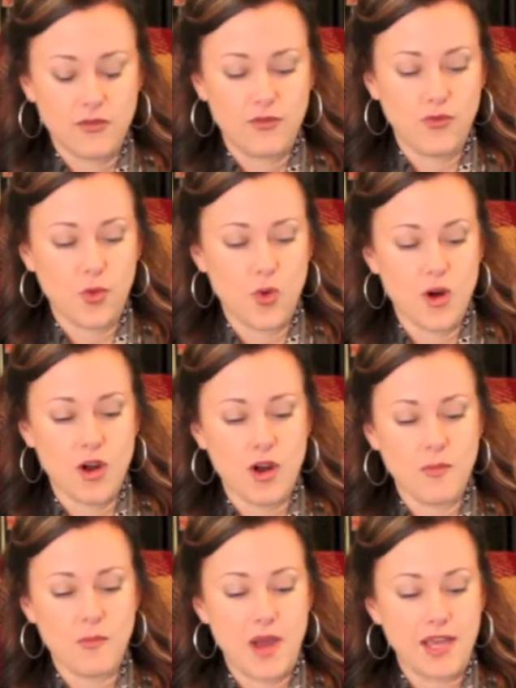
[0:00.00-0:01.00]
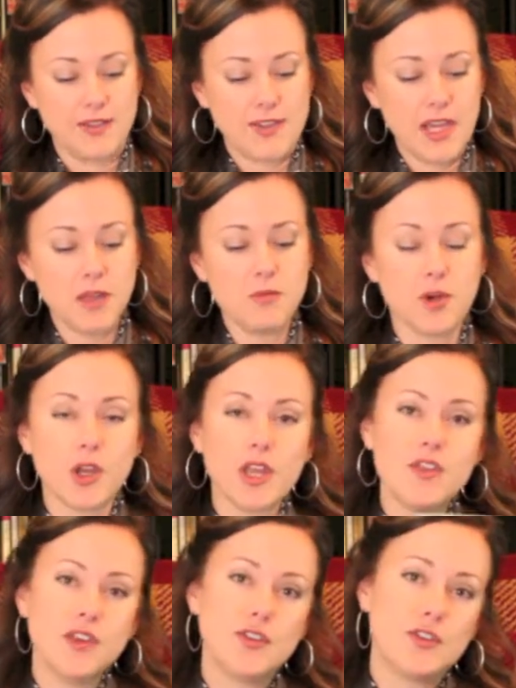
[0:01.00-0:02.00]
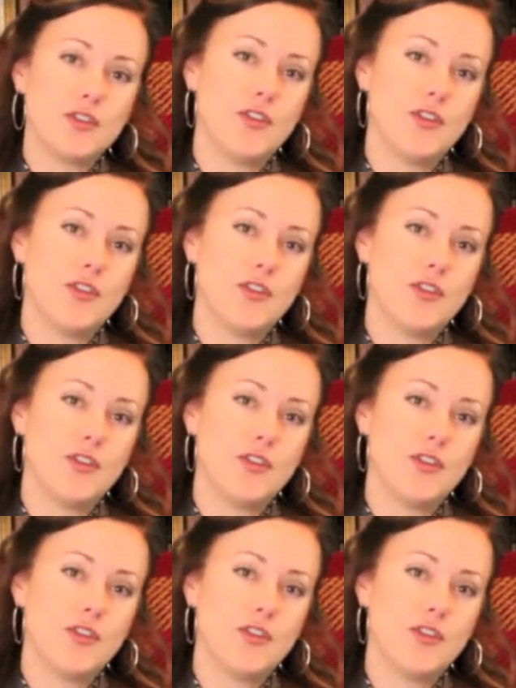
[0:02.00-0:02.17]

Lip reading: for my second book, and this is